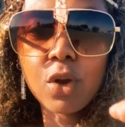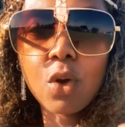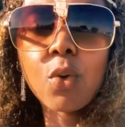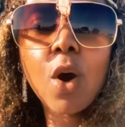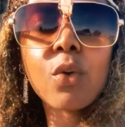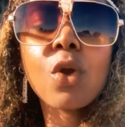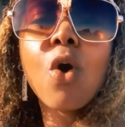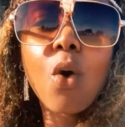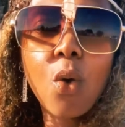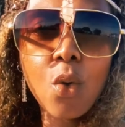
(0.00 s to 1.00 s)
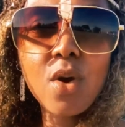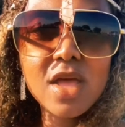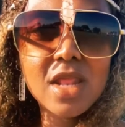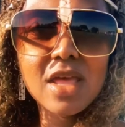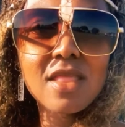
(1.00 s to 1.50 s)
unquote,
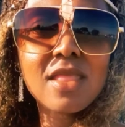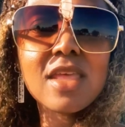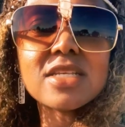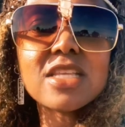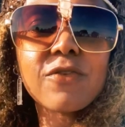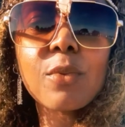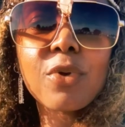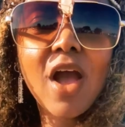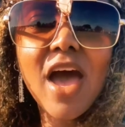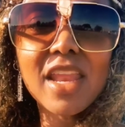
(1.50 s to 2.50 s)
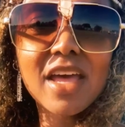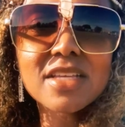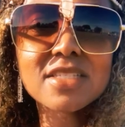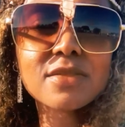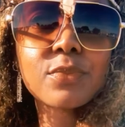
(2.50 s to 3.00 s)
on these different
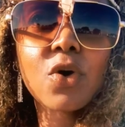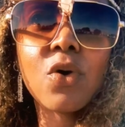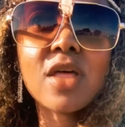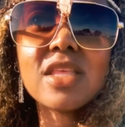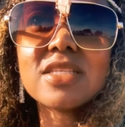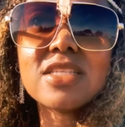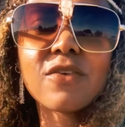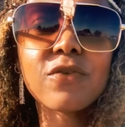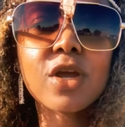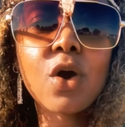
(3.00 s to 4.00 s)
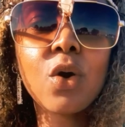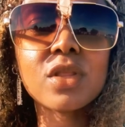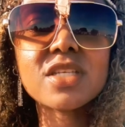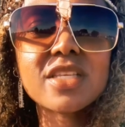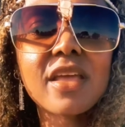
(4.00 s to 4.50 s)
products, on these different
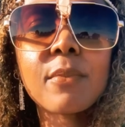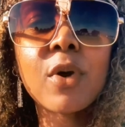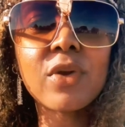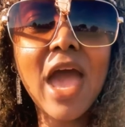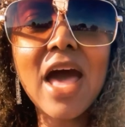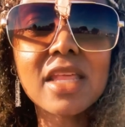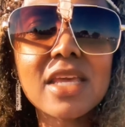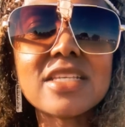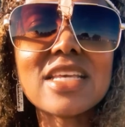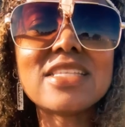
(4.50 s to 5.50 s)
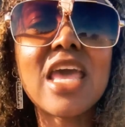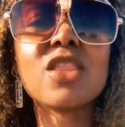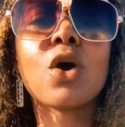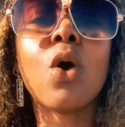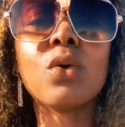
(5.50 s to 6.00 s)
holistic modalities, and take
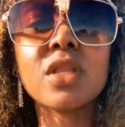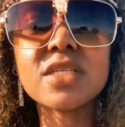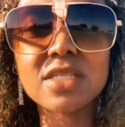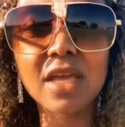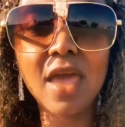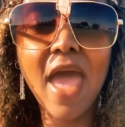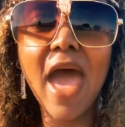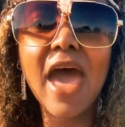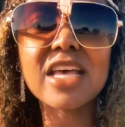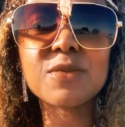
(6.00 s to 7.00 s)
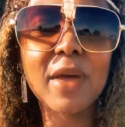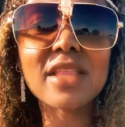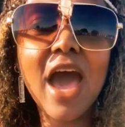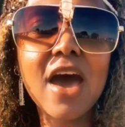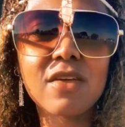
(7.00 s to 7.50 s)
the holistic aspect
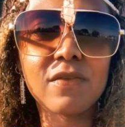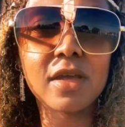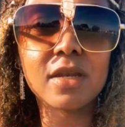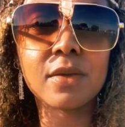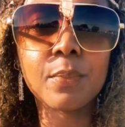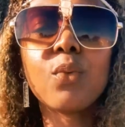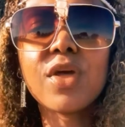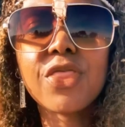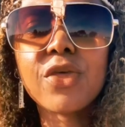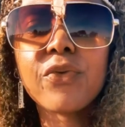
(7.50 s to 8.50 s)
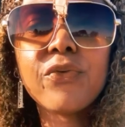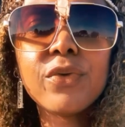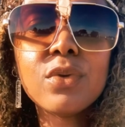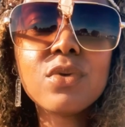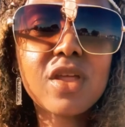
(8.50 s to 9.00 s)
out of it. With the
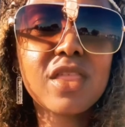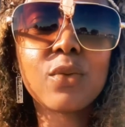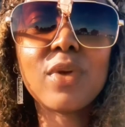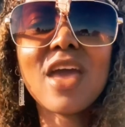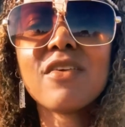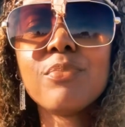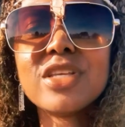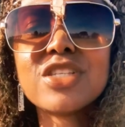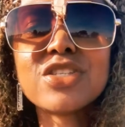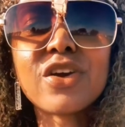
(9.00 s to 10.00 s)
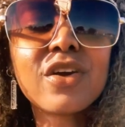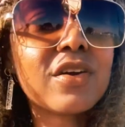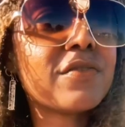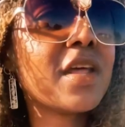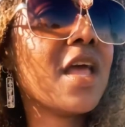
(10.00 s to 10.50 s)
food that we have been served,